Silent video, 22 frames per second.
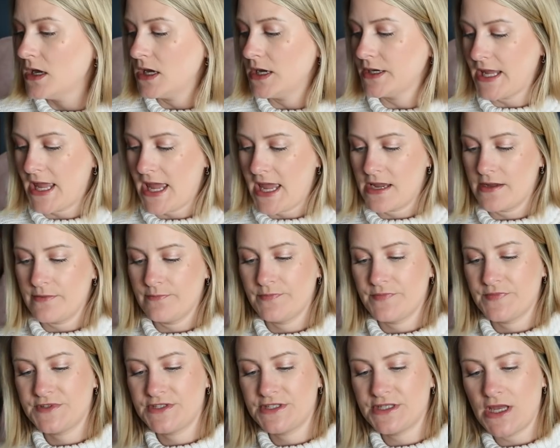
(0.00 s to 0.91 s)
Okay,
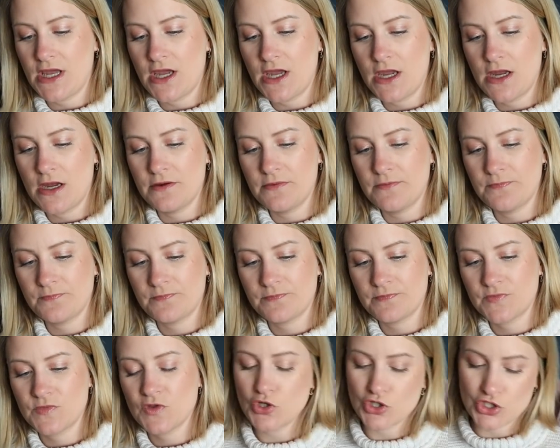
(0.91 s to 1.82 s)
so
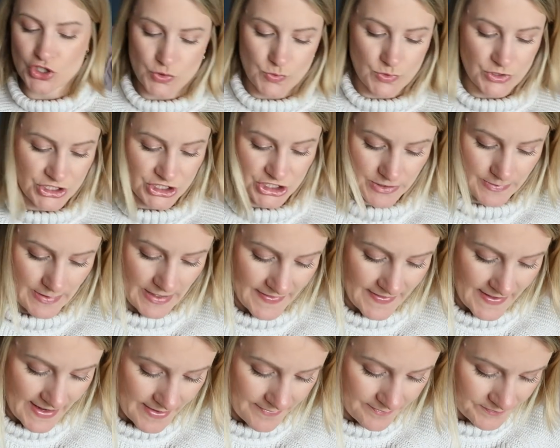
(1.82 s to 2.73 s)
not sure what to do
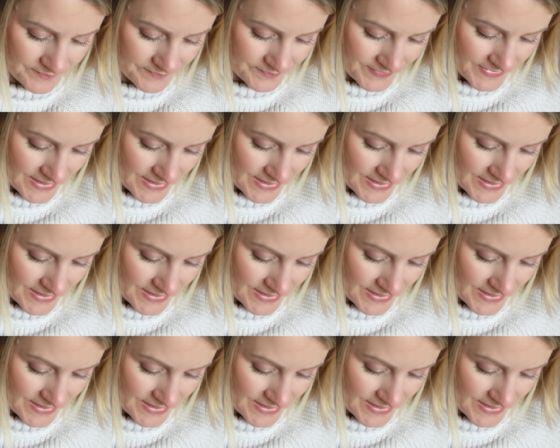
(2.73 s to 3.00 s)
about that.